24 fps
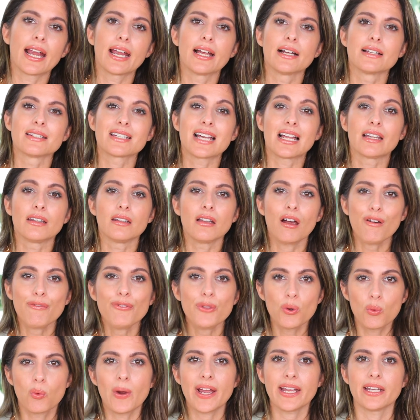and I love
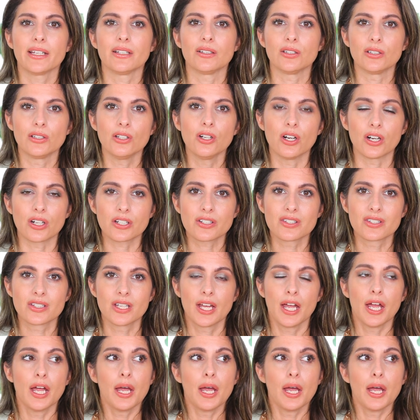the way it looked